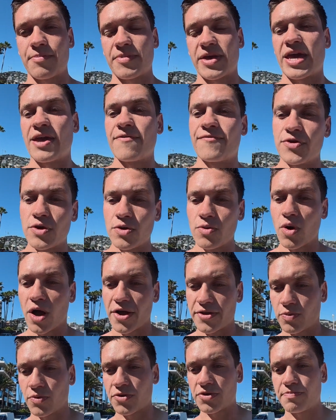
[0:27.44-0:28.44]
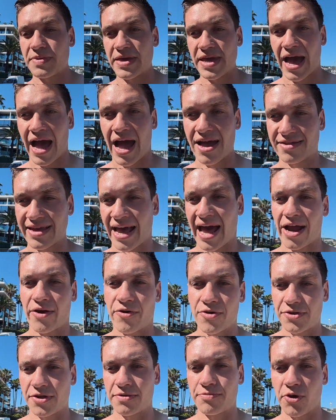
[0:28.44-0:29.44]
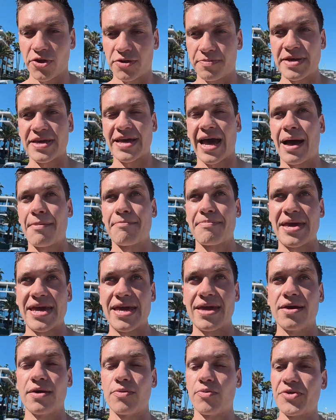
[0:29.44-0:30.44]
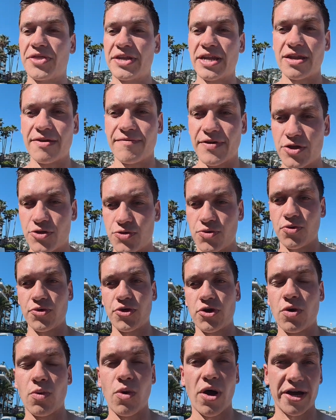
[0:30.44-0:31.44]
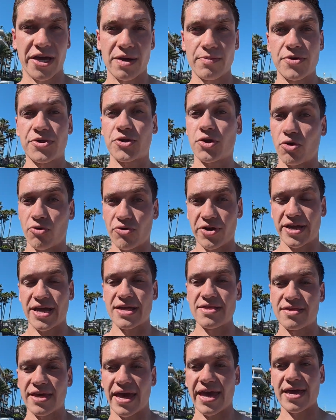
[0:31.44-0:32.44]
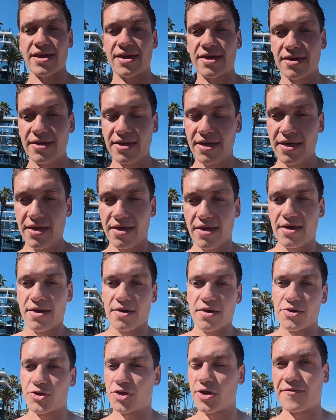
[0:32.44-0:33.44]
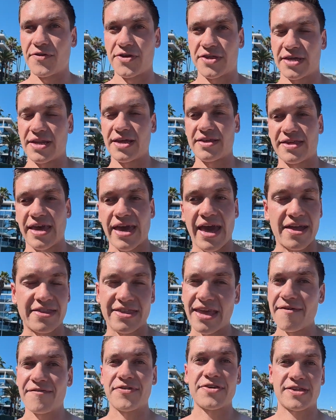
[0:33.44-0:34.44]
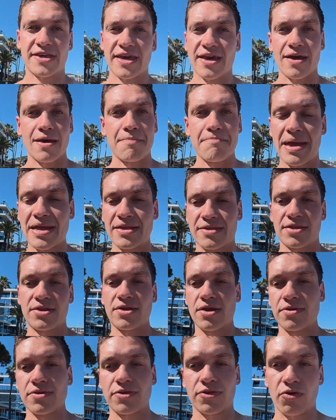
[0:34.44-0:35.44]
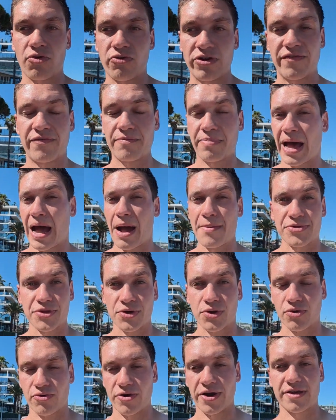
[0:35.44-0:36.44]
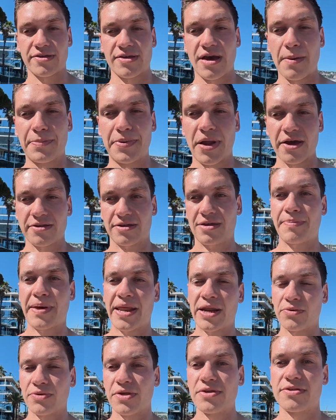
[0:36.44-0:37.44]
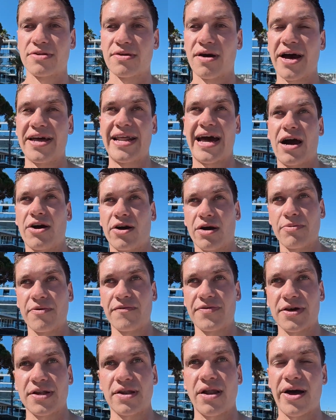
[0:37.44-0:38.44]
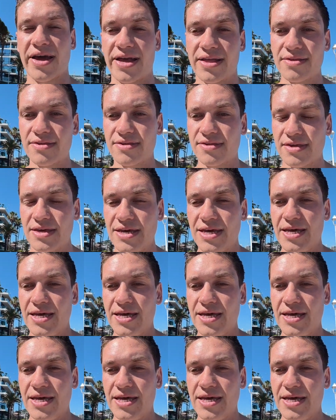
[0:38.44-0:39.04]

if you were to want to be as accurate as possibly can be with an individual that you're working with caloric intake to facilitate a deficit, a maintenance, or even perhaps a caloric surplus, depending on the desired outcome of the client,